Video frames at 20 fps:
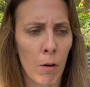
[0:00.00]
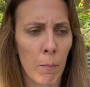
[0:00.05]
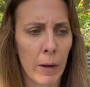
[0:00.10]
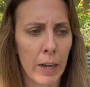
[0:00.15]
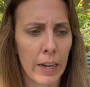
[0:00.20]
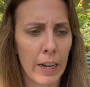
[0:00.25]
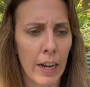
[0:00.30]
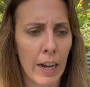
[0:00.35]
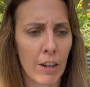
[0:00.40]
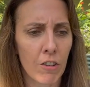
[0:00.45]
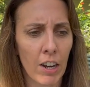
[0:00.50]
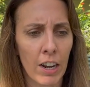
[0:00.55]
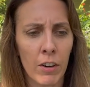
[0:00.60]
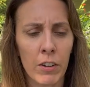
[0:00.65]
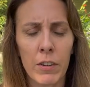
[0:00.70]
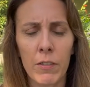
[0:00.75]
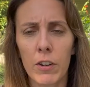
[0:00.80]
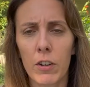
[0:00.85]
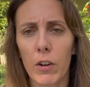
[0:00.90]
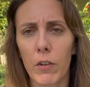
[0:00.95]
my gosh, I don't
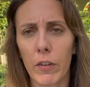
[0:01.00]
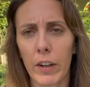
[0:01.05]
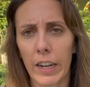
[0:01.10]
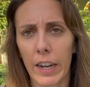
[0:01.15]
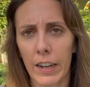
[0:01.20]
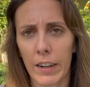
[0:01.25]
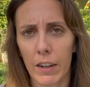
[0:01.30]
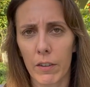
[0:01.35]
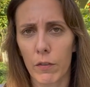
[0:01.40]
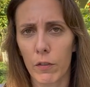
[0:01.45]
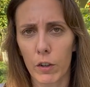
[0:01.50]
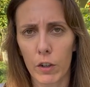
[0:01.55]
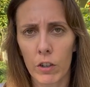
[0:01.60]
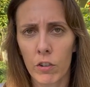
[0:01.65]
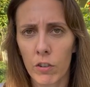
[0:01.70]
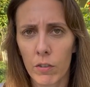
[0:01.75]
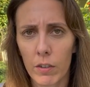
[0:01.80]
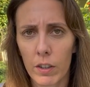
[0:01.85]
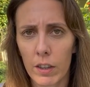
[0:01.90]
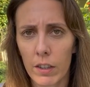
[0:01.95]
even know if I got enough footage
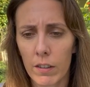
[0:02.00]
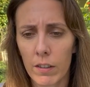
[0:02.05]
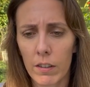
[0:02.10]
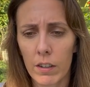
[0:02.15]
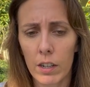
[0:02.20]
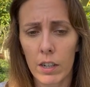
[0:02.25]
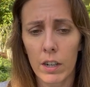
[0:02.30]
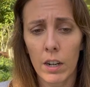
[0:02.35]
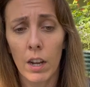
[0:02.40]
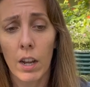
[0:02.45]
of it this year,